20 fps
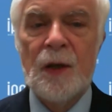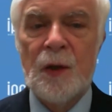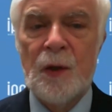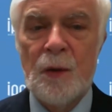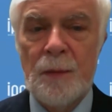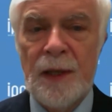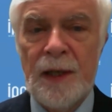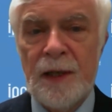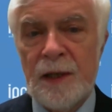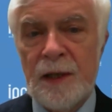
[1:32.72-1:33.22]

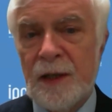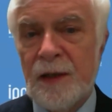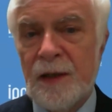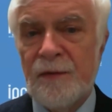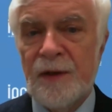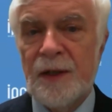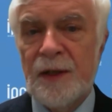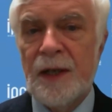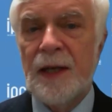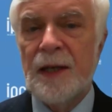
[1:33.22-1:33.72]
Human
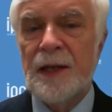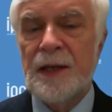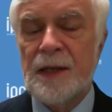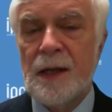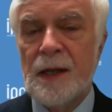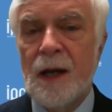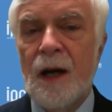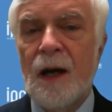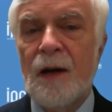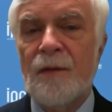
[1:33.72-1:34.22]

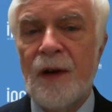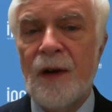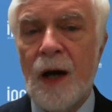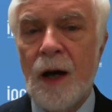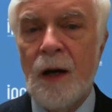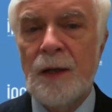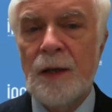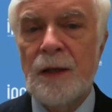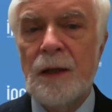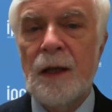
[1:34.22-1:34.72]
activities have
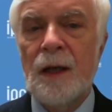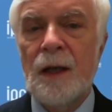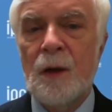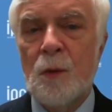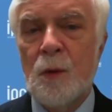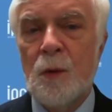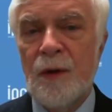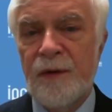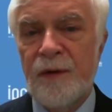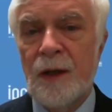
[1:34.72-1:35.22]

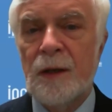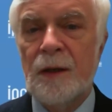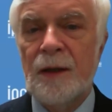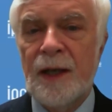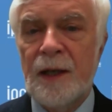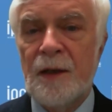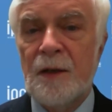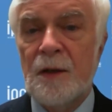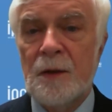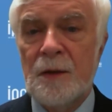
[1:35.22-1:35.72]

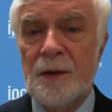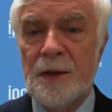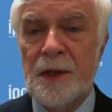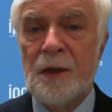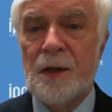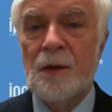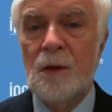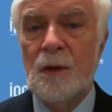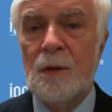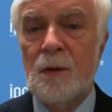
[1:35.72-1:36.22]
unequivocally
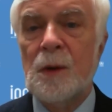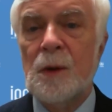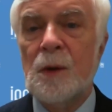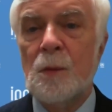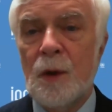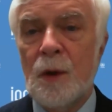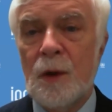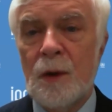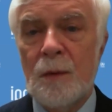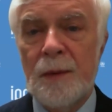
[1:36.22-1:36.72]
caused global
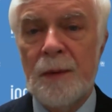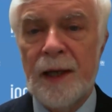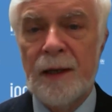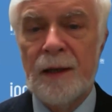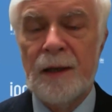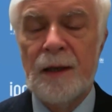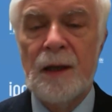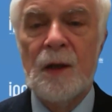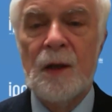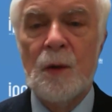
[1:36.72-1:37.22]

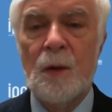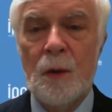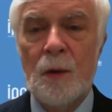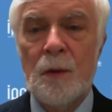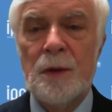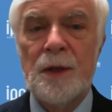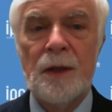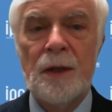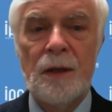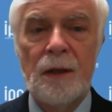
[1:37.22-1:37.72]
warming,
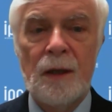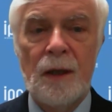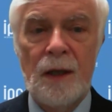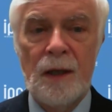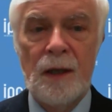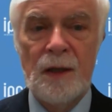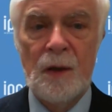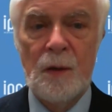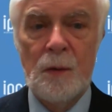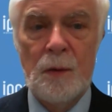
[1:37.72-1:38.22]
quote,
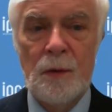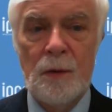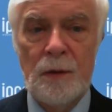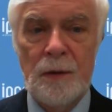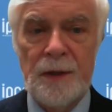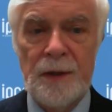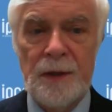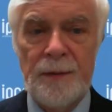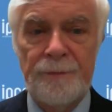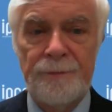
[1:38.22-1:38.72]

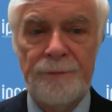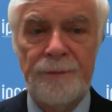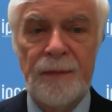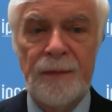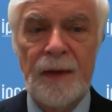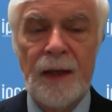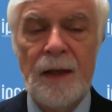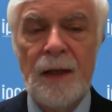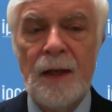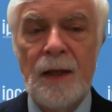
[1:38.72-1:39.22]
unquote.
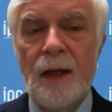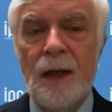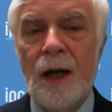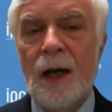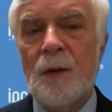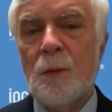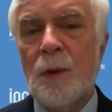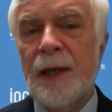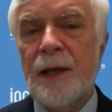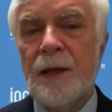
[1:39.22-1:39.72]

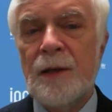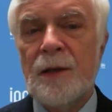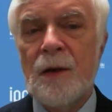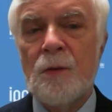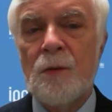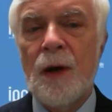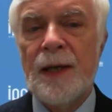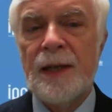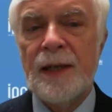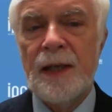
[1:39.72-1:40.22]
And we can
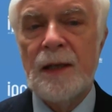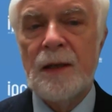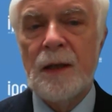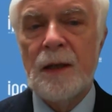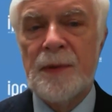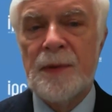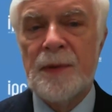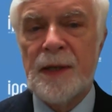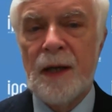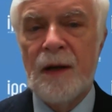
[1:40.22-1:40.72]
already
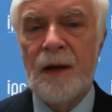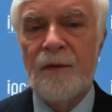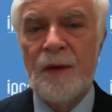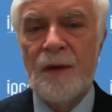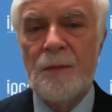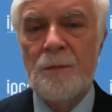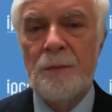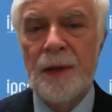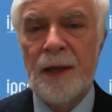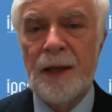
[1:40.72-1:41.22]
observe
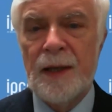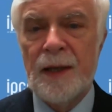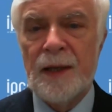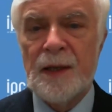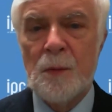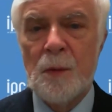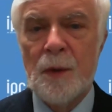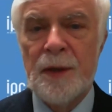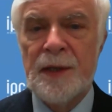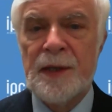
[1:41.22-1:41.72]

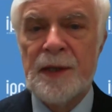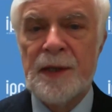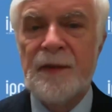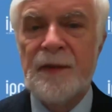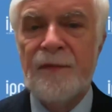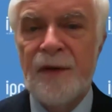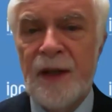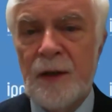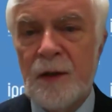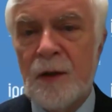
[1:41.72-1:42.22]
impacts with
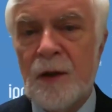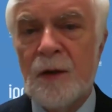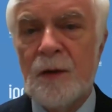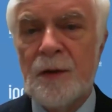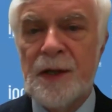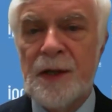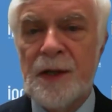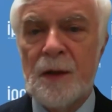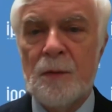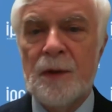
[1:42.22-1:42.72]
severe
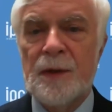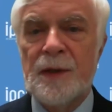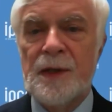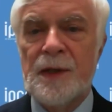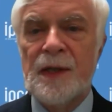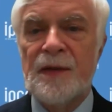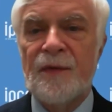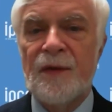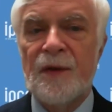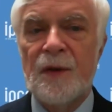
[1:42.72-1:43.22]

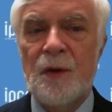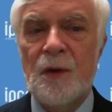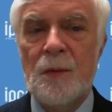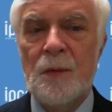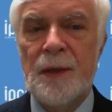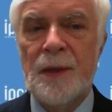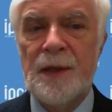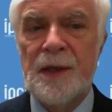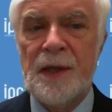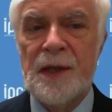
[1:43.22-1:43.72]
consequences for
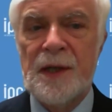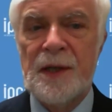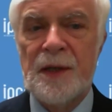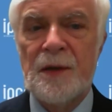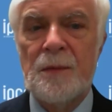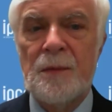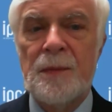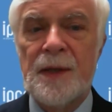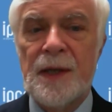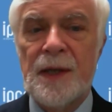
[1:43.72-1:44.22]
human
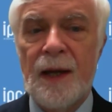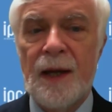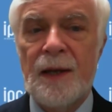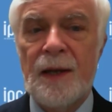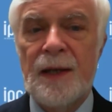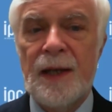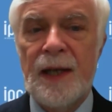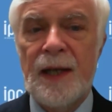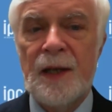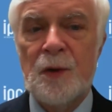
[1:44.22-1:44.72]
systems
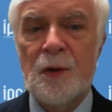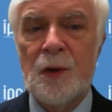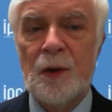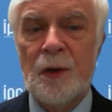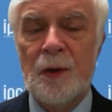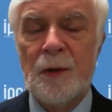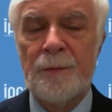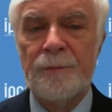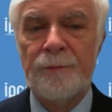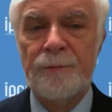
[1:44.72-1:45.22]
and
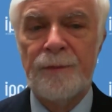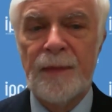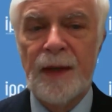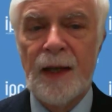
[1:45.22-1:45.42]
nature.